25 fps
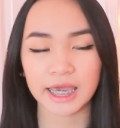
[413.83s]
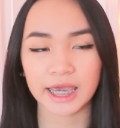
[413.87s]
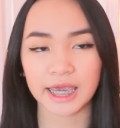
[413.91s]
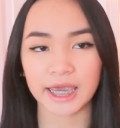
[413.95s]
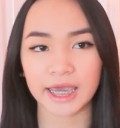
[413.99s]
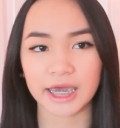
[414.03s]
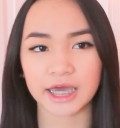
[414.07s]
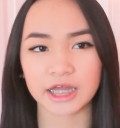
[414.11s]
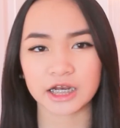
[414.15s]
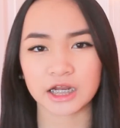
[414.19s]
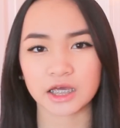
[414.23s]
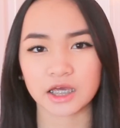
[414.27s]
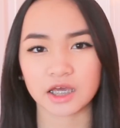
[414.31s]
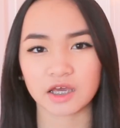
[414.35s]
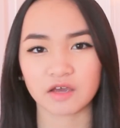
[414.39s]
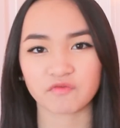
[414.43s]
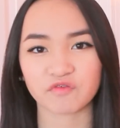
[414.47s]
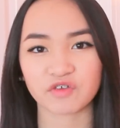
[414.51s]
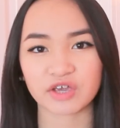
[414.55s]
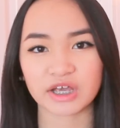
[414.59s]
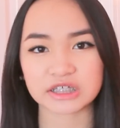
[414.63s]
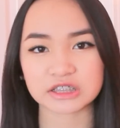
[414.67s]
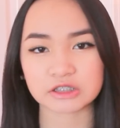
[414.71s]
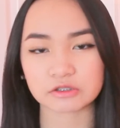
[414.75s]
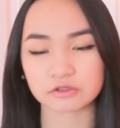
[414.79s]
And
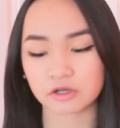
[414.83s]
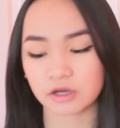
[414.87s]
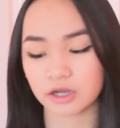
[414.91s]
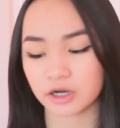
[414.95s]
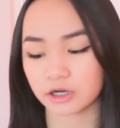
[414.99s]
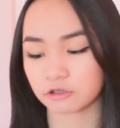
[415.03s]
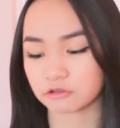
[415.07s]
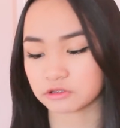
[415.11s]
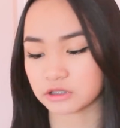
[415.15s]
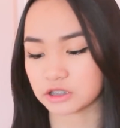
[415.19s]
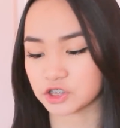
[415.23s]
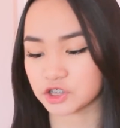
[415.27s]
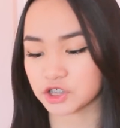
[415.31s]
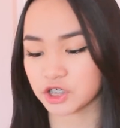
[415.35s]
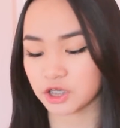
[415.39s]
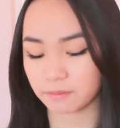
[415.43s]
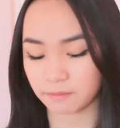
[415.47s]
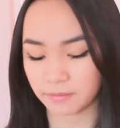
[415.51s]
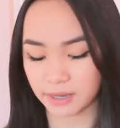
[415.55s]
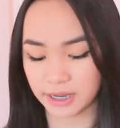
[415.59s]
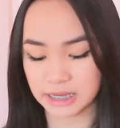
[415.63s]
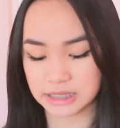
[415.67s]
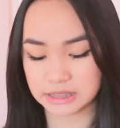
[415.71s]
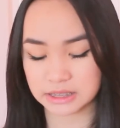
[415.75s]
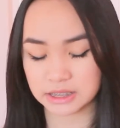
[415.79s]
if you guys don't know how to use a
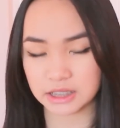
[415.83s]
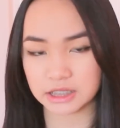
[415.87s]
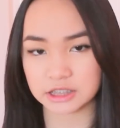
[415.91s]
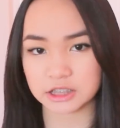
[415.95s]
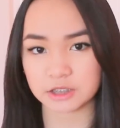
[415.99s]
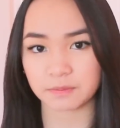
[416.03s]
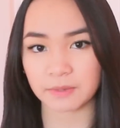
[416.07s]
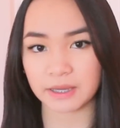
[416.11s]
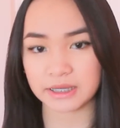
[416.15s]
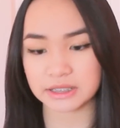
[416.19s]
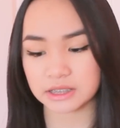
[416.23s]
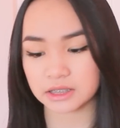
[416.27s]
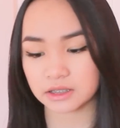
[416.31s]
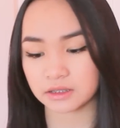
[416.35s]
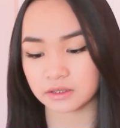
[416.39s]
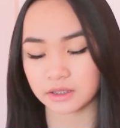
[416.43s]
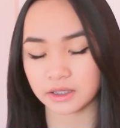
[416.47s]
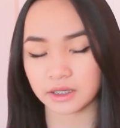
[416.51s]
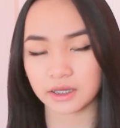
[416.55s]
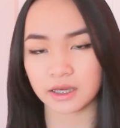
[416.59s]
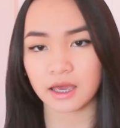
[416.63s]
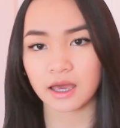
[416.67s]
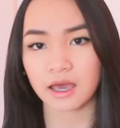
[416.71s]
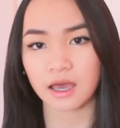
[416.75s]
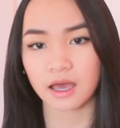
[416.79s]
sheet mask, it's
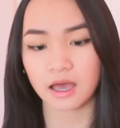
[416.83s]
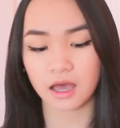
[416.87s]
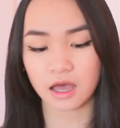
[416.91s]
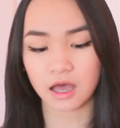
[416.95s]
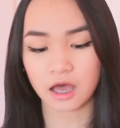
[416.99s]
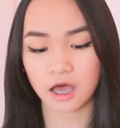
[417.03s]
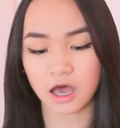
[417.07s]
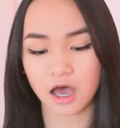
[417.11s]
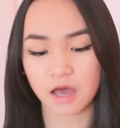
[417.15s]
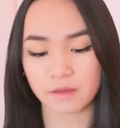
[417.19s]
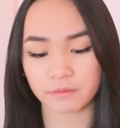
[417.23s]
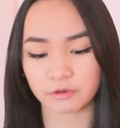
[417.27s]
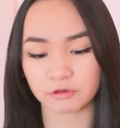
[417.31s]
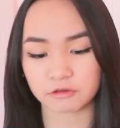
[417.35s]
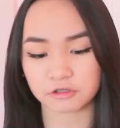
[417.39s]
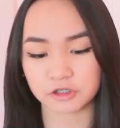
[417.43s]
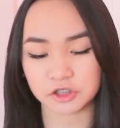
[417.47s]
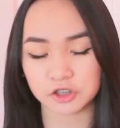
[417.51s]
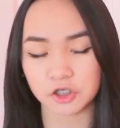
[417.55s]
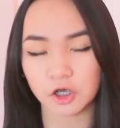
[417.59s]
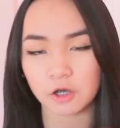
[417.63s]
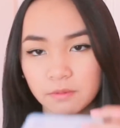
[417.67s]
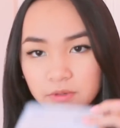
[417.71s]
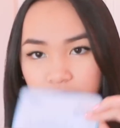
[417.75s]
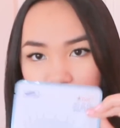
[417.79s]
basically um, you
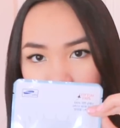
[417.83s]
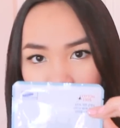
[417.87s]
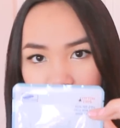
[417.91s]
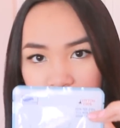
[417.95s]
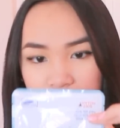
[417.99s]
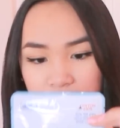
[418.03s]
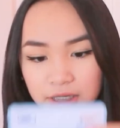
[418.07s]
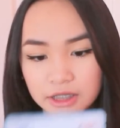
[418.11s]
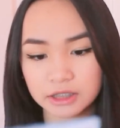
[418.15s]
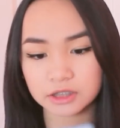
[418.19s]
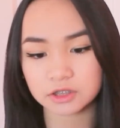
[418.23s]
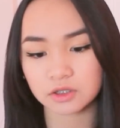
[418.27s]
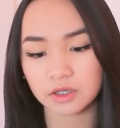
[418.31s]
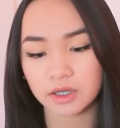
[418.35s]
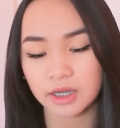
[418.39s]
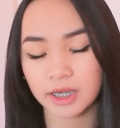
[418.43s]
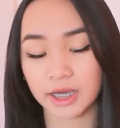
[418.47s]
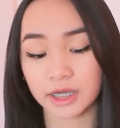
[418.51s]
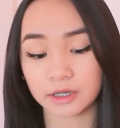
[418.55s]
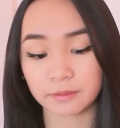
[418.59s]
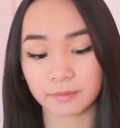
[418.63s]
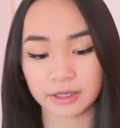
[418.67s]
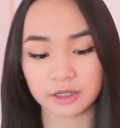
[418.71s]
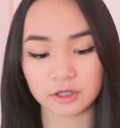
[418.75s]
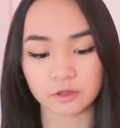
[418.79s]
just open the package,
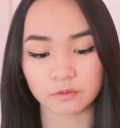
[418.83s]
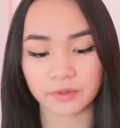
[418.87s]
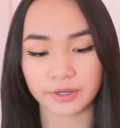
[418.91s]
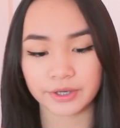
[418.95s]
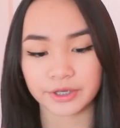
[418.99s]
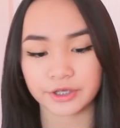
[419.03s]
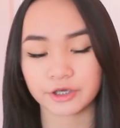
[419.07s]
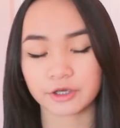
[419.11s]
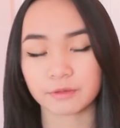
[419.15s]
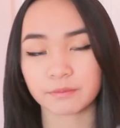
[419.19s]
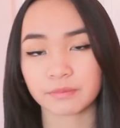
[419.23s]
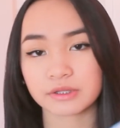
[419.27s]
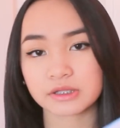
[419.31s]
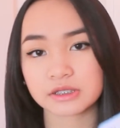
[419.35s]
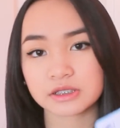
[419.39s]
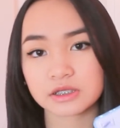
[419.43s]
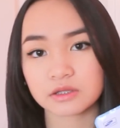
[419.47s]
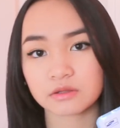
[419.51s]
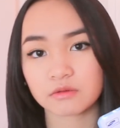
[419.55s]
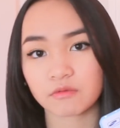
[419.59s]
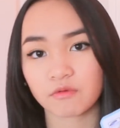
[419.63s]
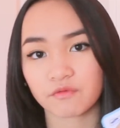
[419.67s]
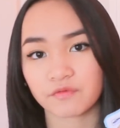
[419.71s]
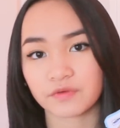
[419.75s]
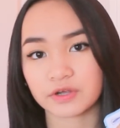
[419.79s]
and by the way, you can put this
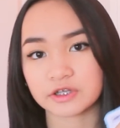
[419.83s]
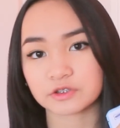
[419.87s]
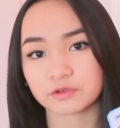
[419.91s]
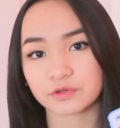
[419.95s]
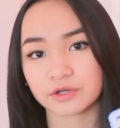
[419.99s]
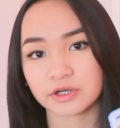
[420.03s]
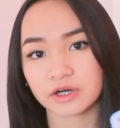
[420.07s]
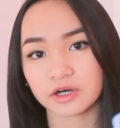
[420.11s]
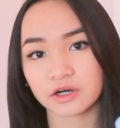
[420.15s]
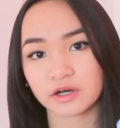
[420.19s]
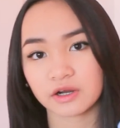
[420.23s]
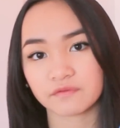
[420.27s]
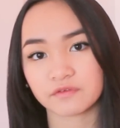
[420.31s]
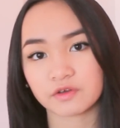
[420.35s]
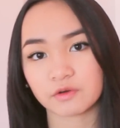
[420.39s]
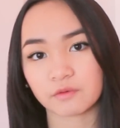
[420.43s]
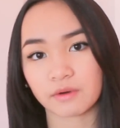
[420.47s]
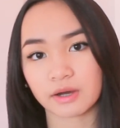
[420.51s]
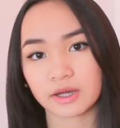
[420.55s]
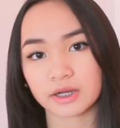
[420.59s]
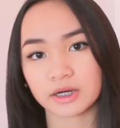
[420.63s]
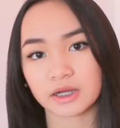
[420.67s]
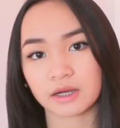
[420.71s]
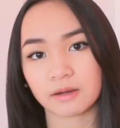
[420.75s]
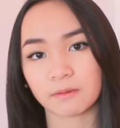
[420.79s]
in the refrigerator if you
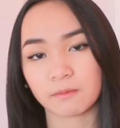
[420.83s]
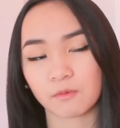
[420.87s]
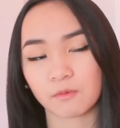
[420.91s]
want a